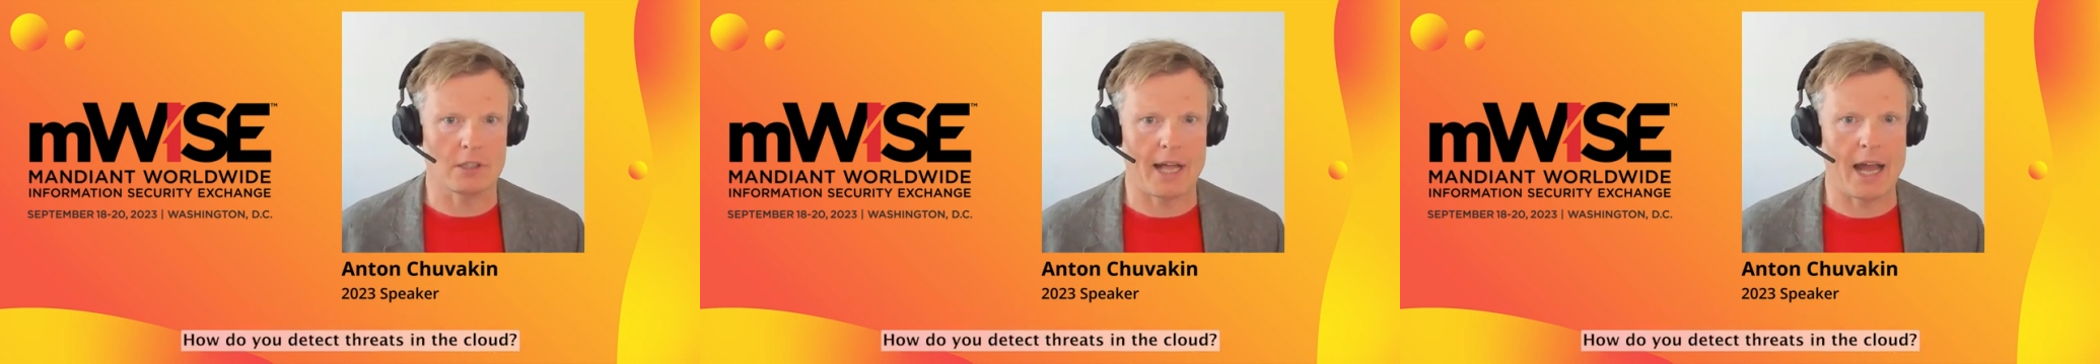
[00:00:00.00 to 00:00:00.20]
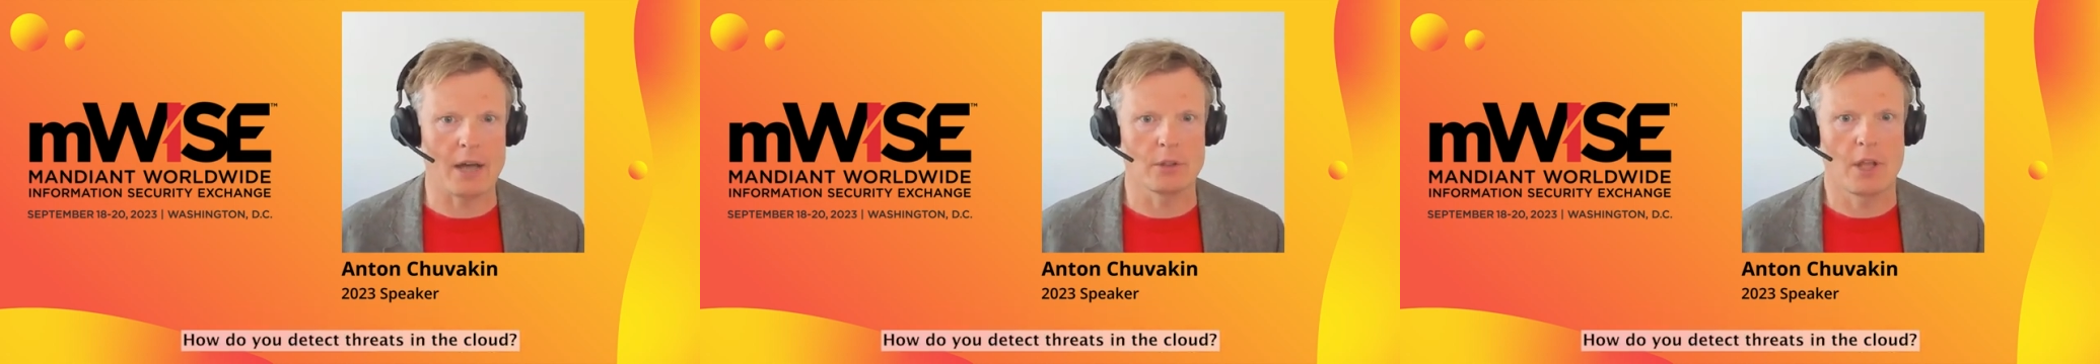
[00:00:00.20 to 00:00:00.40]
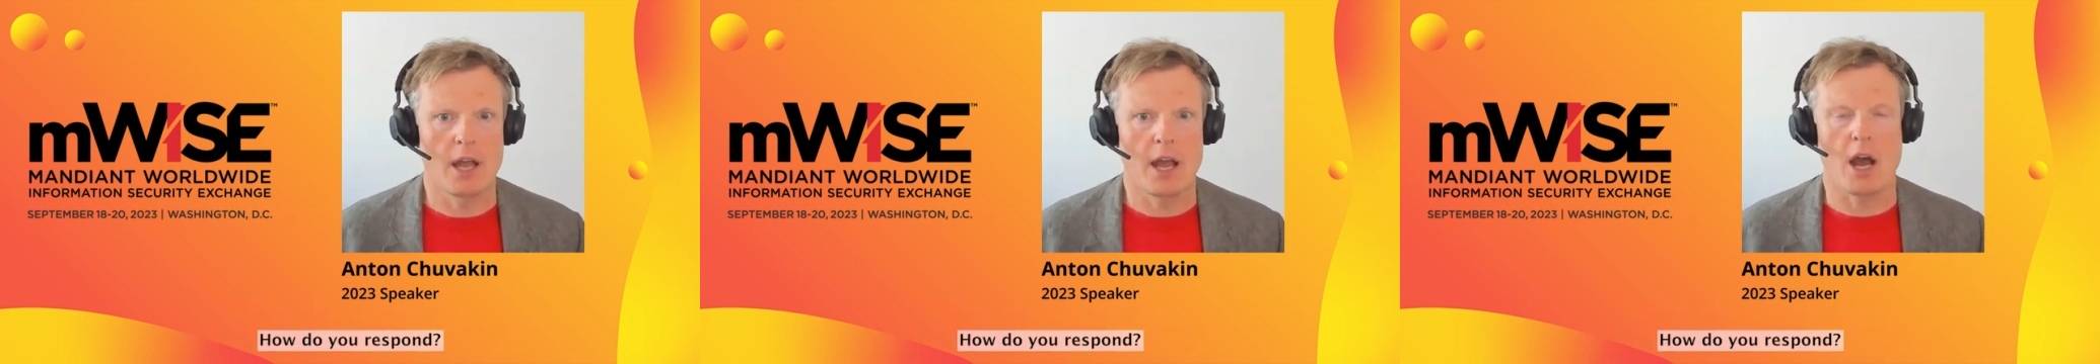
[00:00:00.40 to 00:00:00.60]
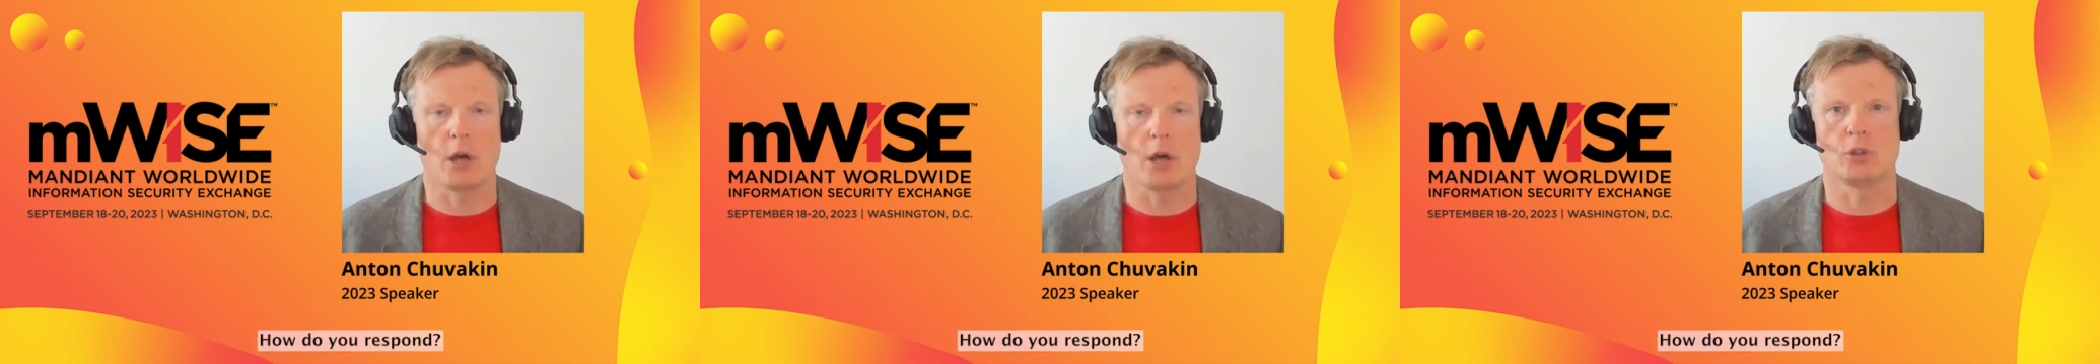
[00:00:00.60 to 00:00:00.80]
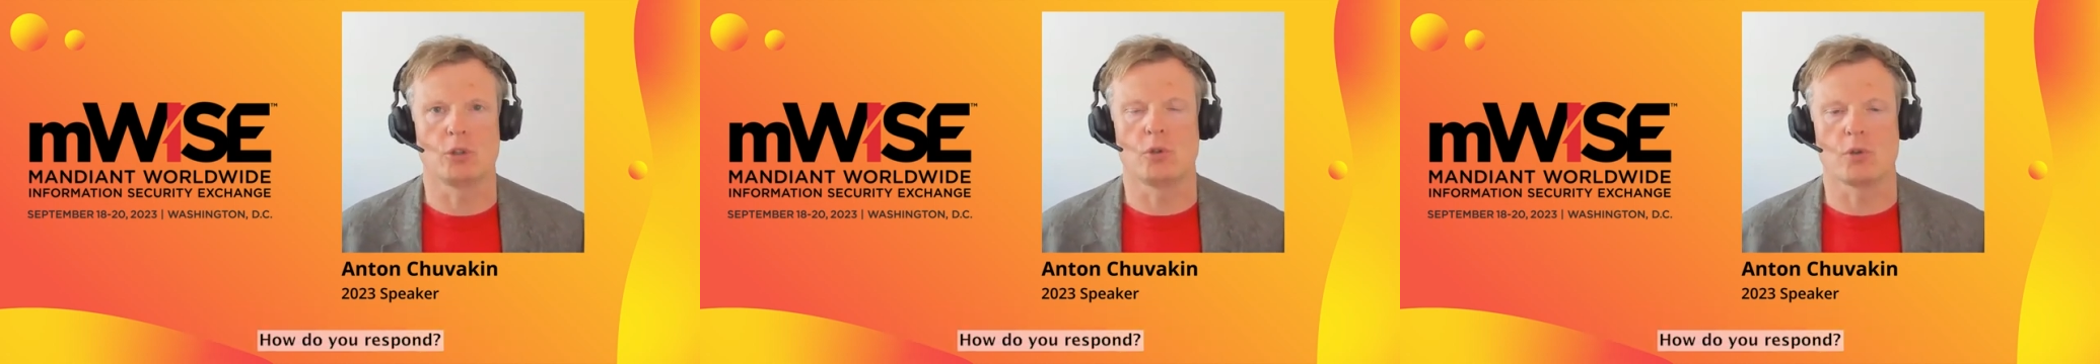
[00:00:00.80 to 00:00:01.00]
cloud?
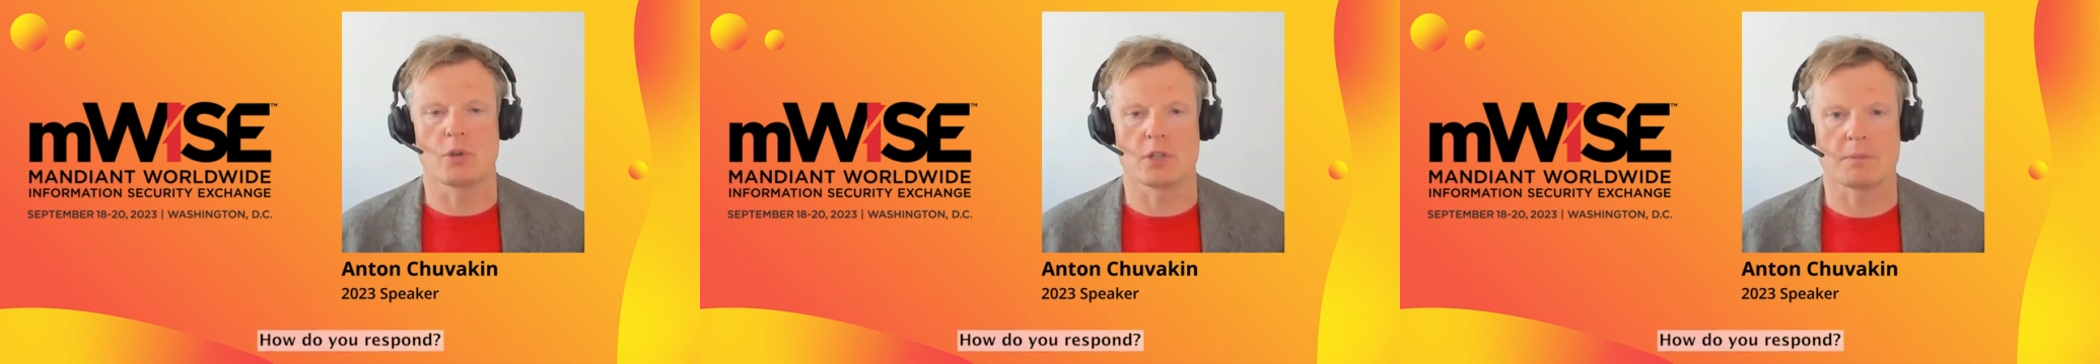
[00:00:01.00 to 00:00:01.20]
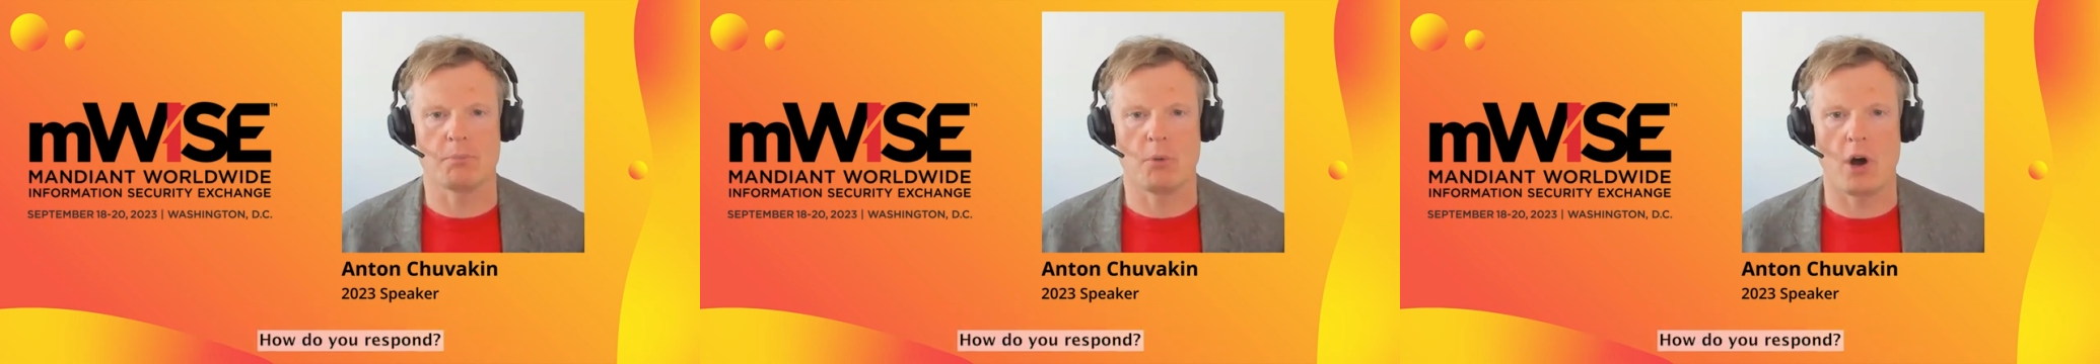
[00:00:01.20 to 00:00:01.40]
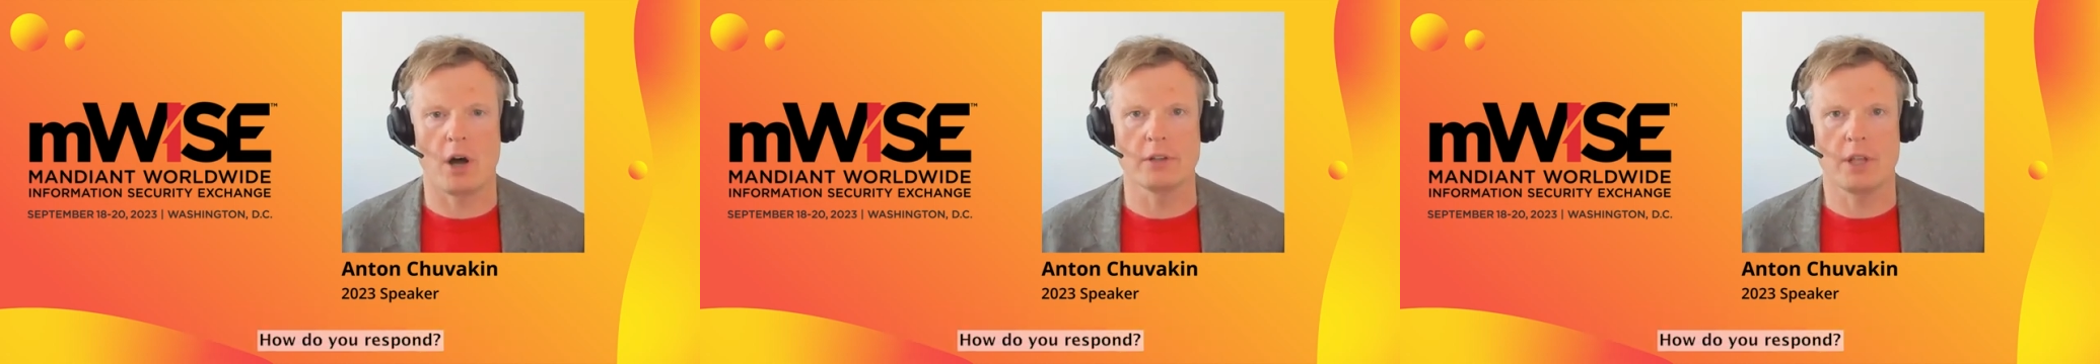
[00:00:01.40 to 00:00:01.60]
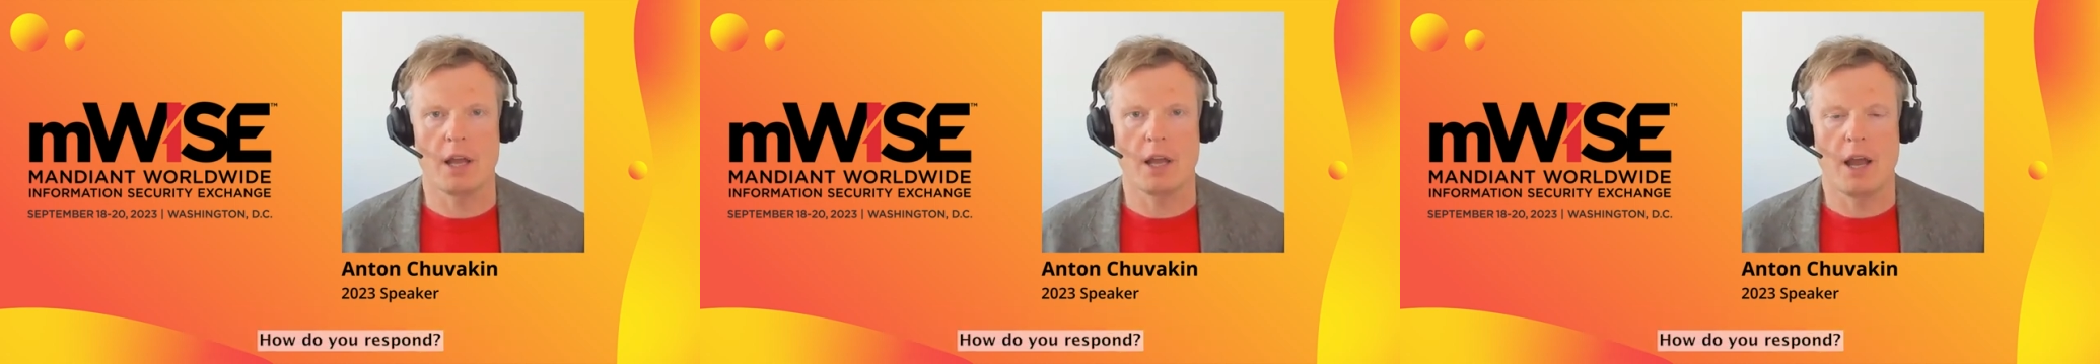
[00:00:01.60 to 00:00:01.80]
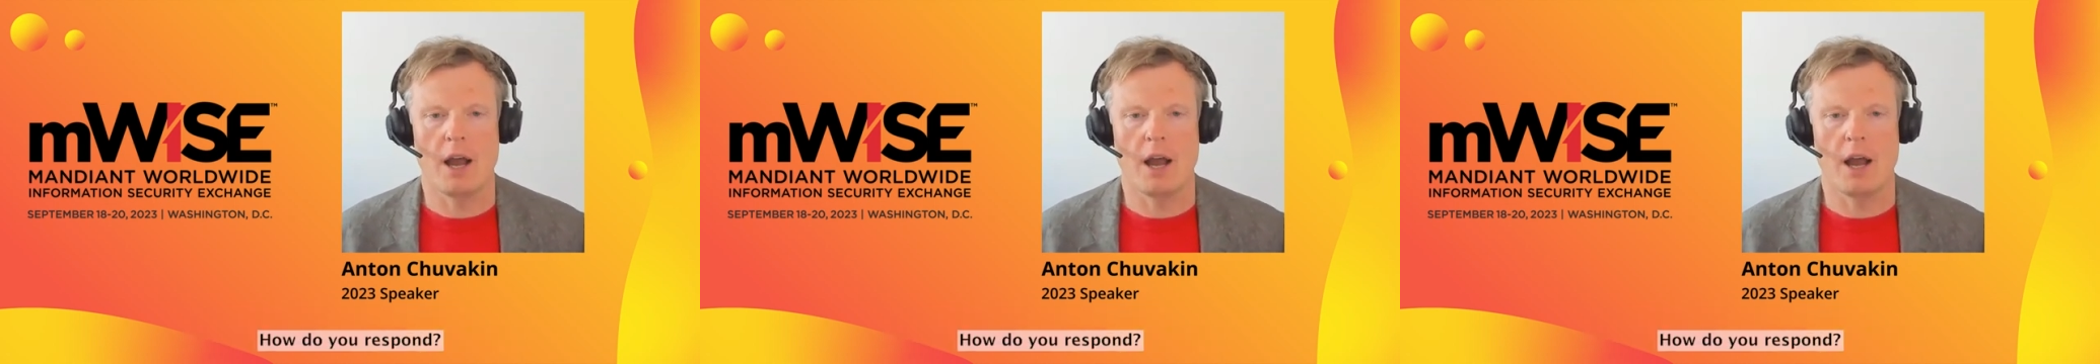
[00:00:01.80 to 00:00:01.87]
How do you respond?